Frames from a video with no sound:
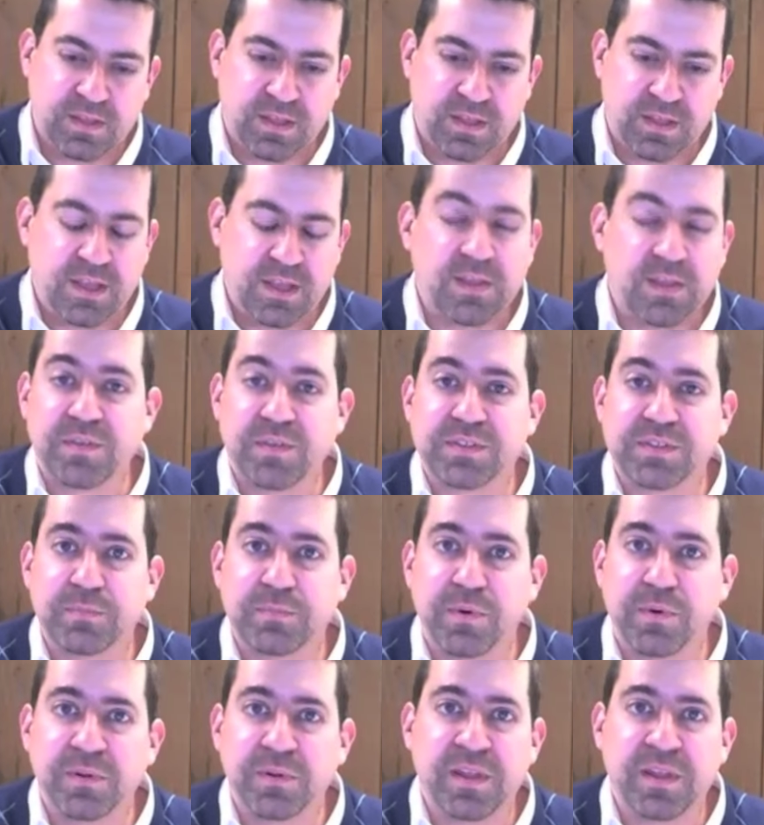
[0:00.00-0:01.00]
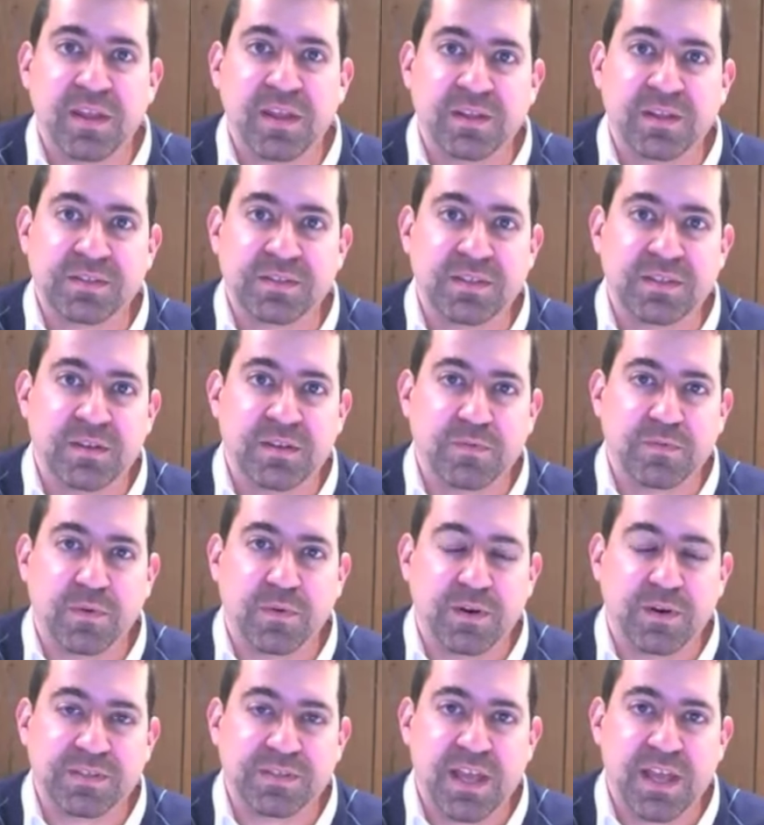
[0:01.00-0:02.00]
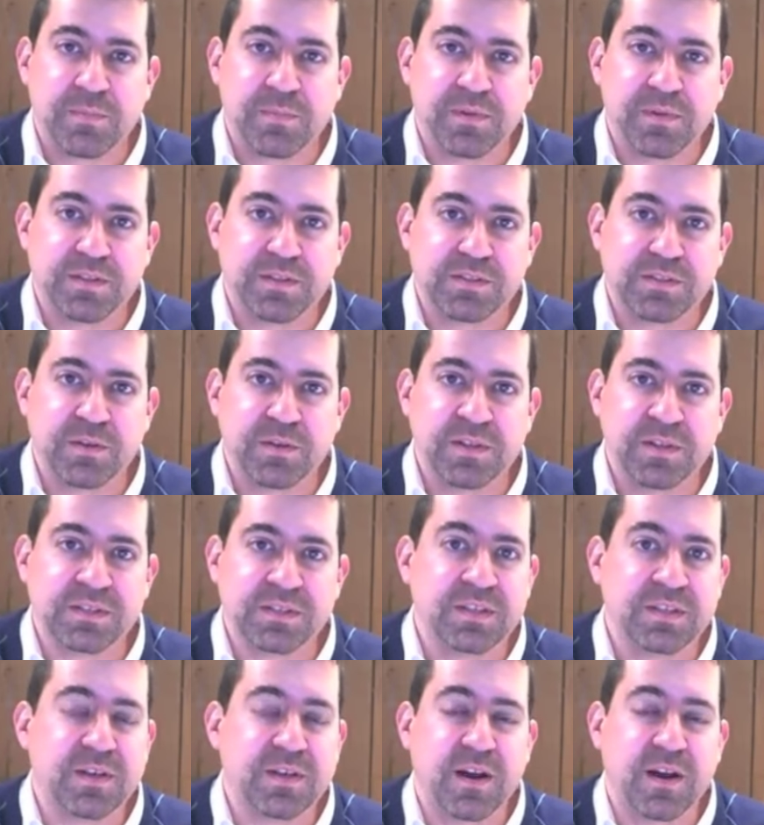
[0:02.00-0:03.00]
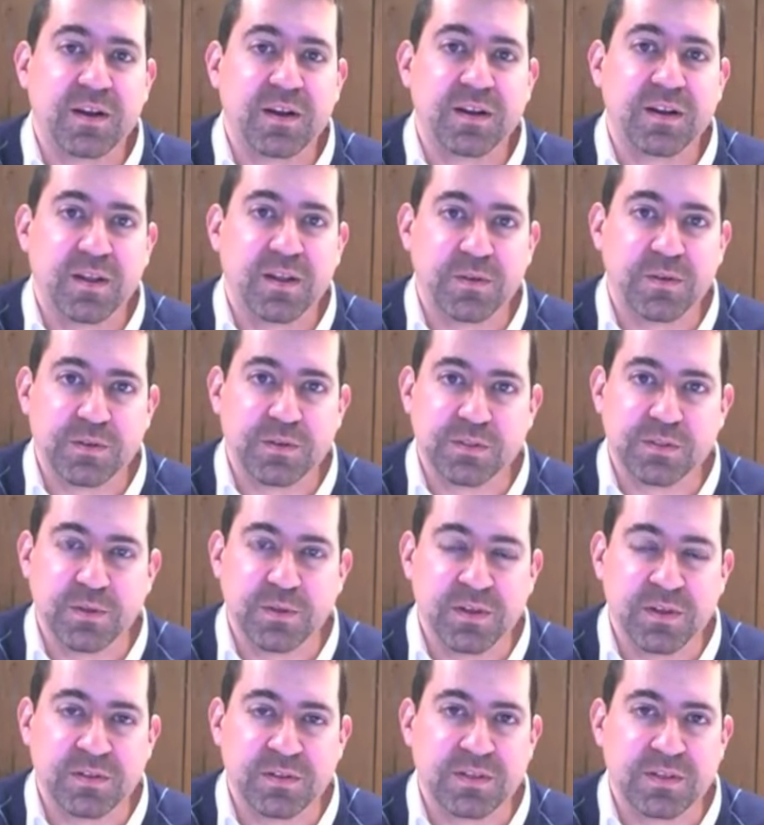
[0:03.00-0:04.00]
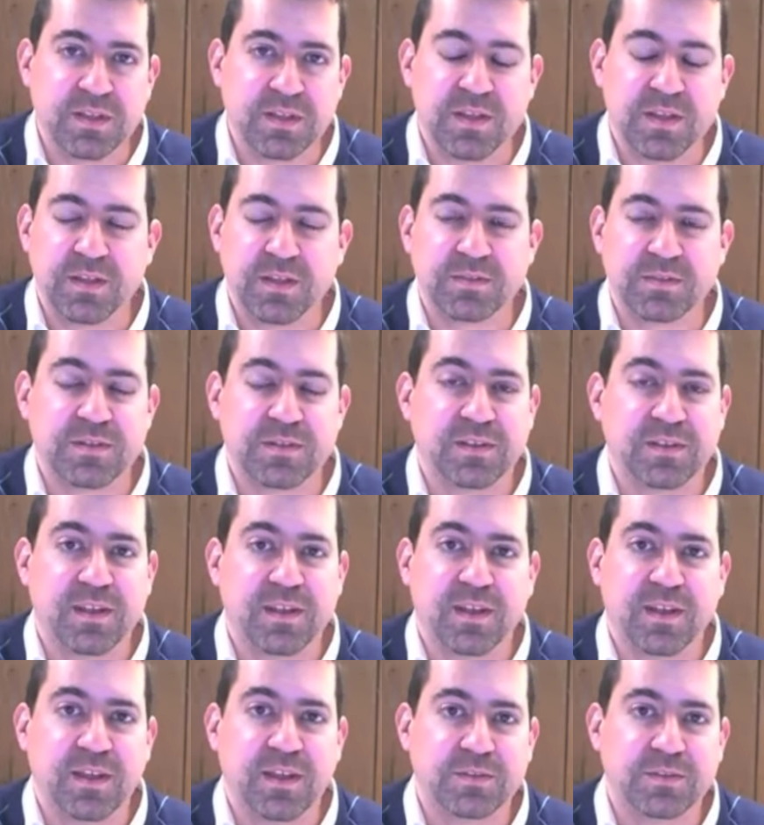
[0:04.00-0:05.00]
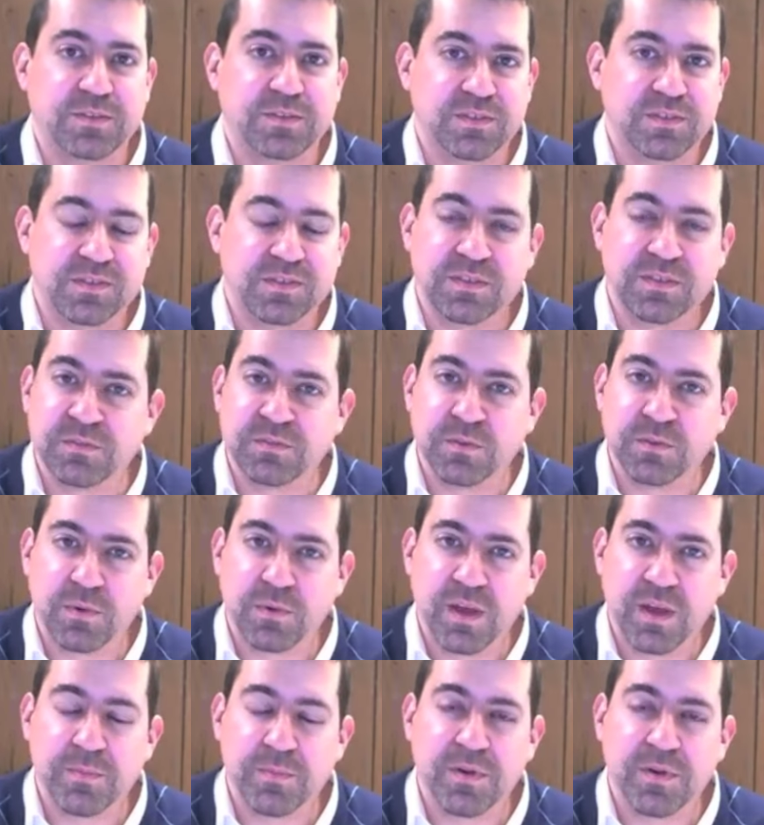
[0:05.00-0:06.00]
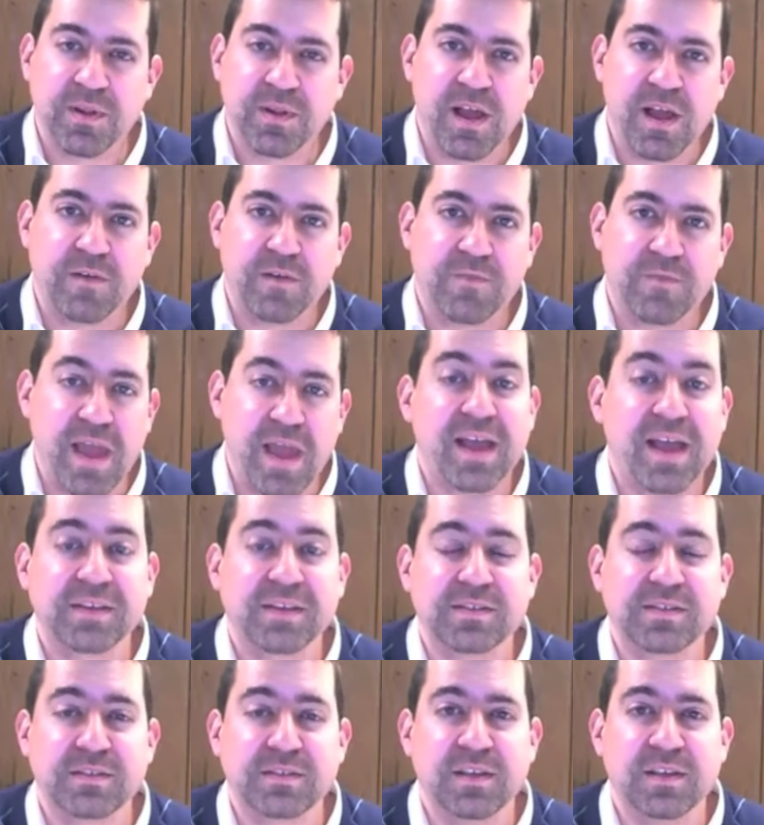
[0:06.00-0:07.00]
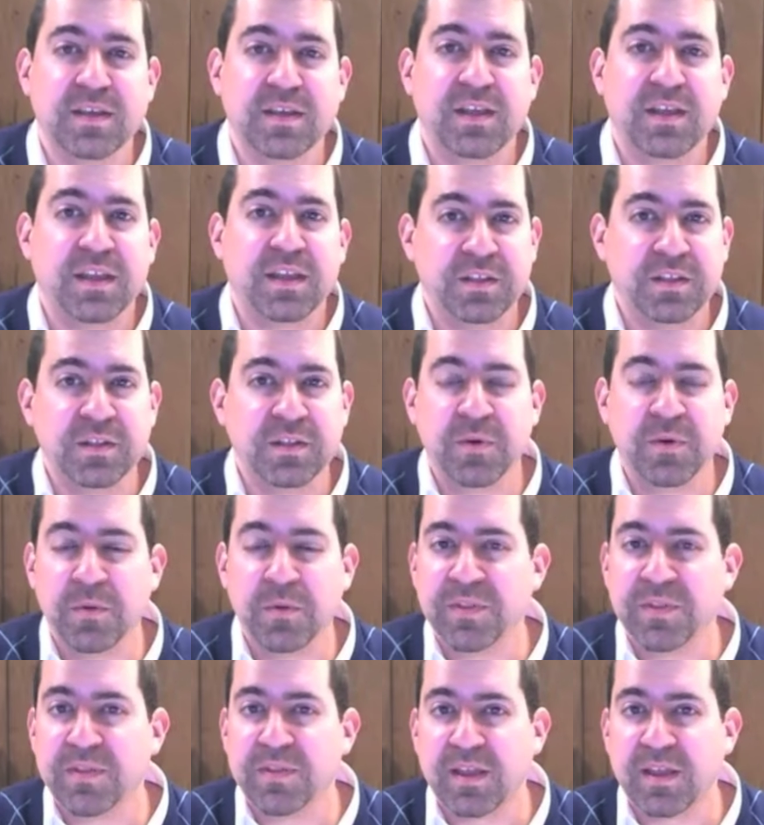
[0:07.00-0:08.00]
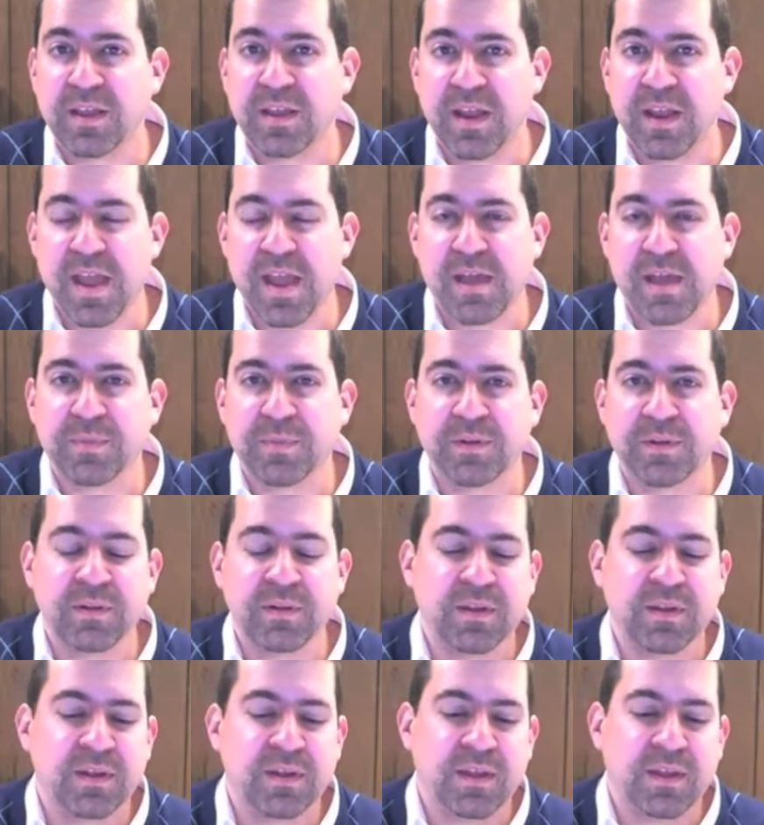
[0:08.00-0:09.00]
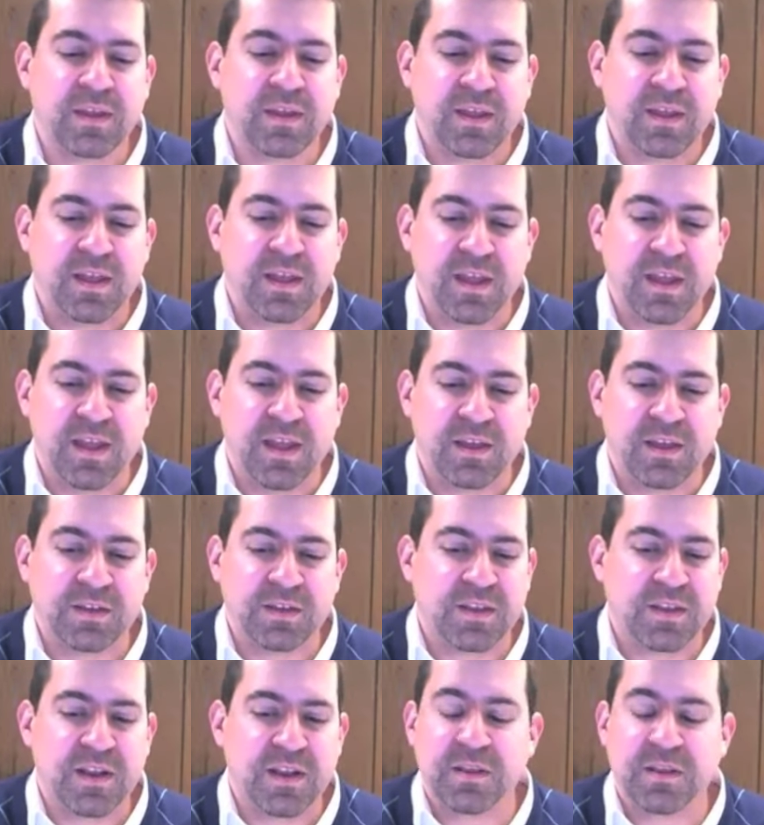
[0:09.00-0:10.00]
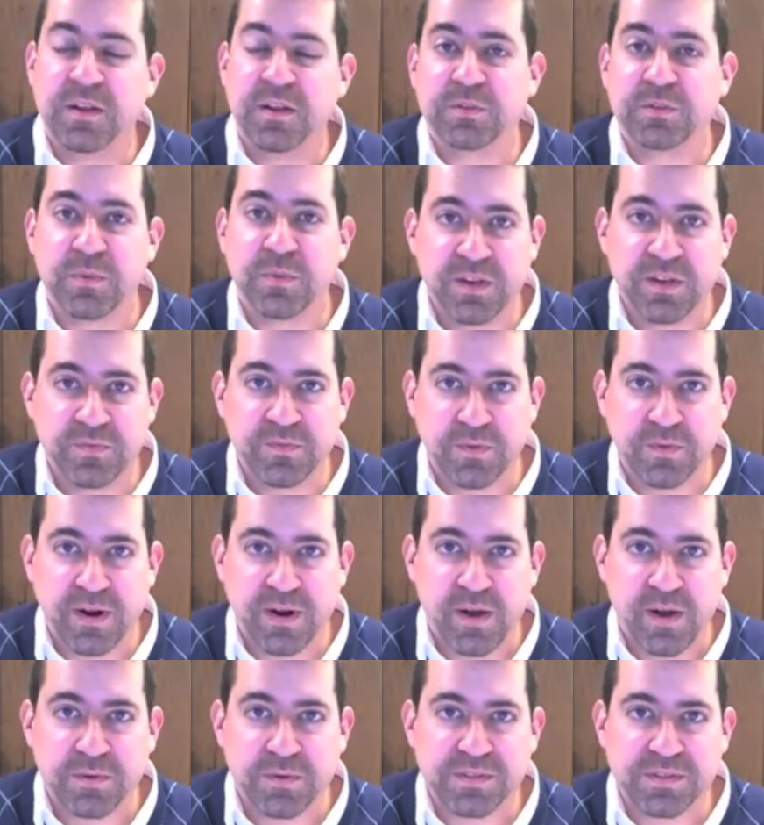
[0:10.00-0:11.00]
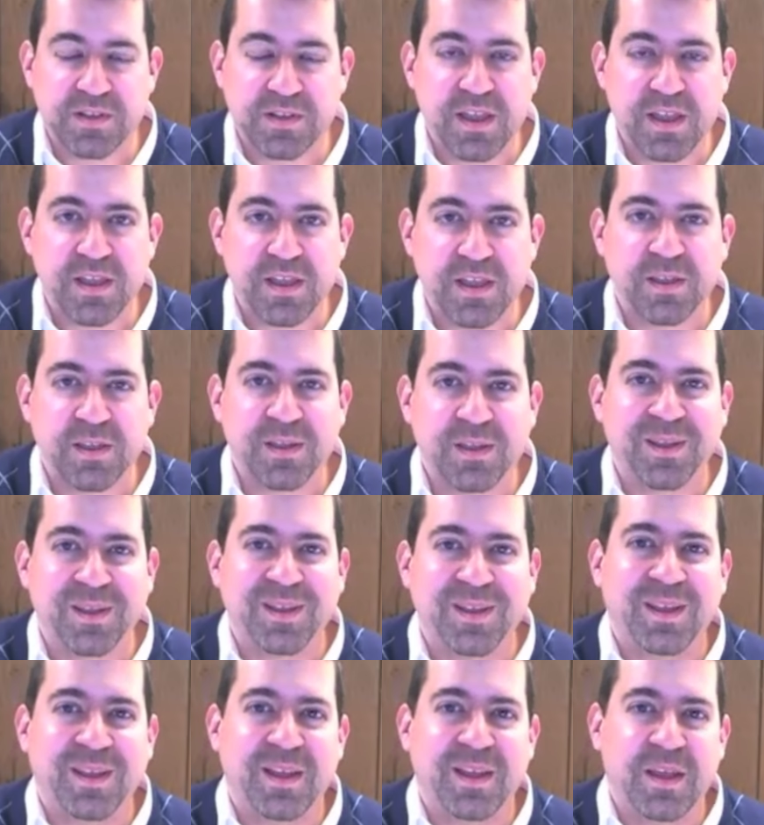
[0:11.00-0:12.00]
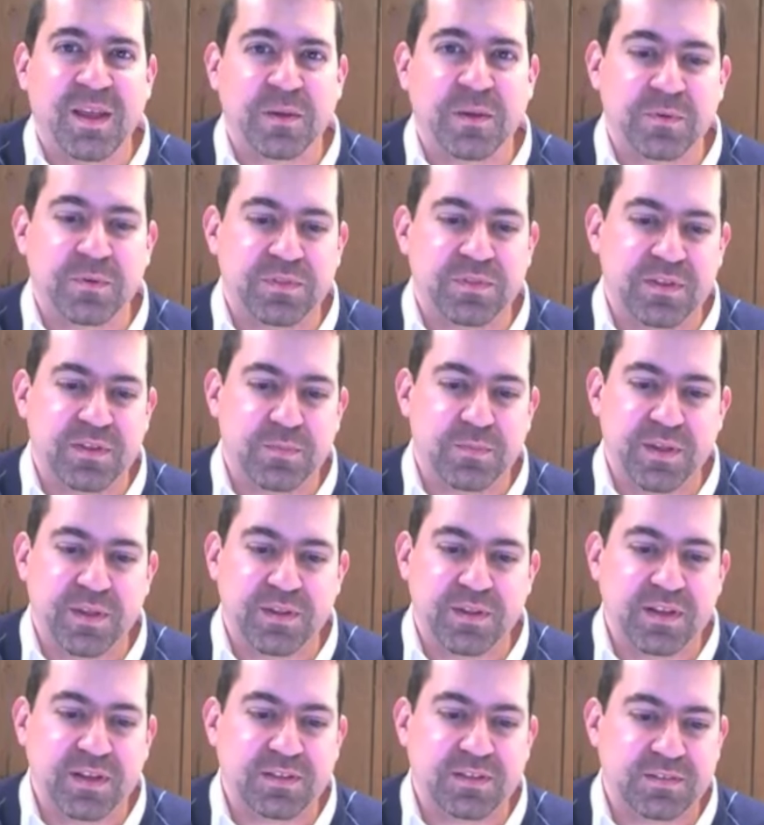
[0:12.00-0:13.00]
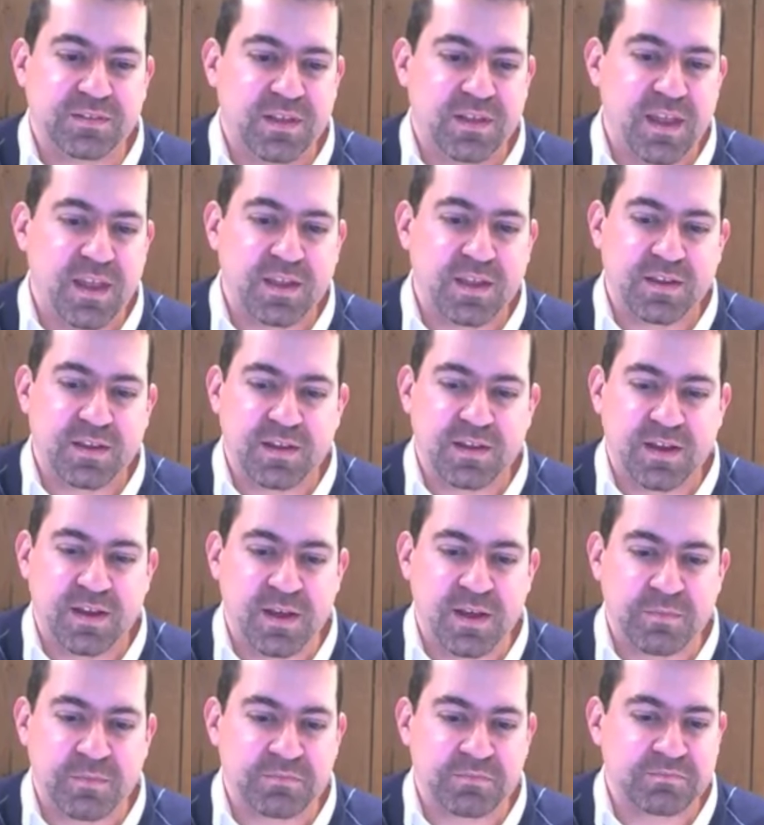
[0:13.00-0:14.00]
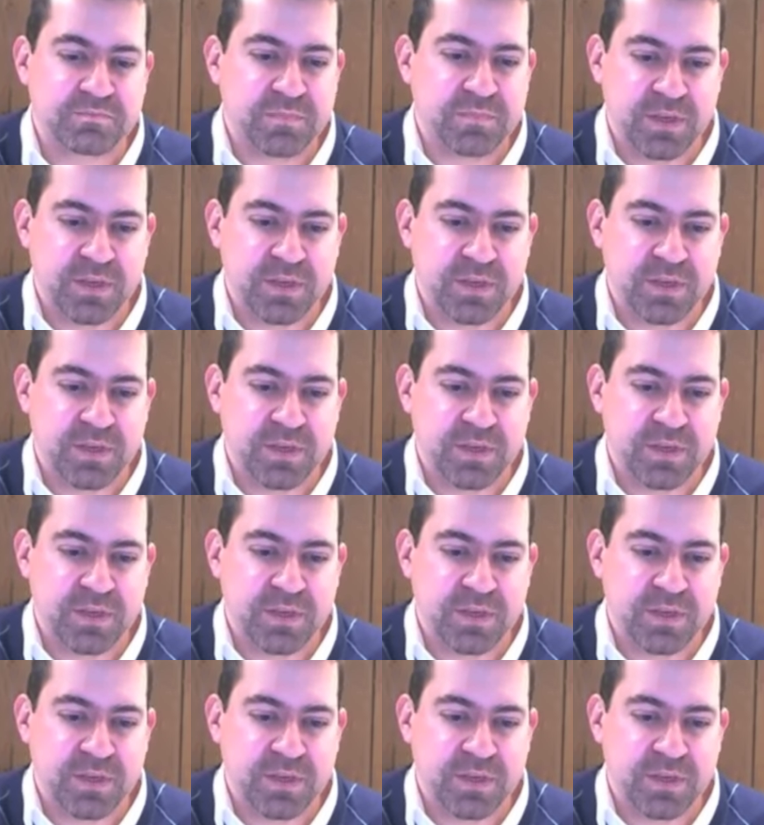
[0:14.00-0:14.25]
if it's a bullying incident, for example, that students can target other students, it's just incredible how fast and in the moment that can happen. And it can, 24 hours a day, and with the ability to take, to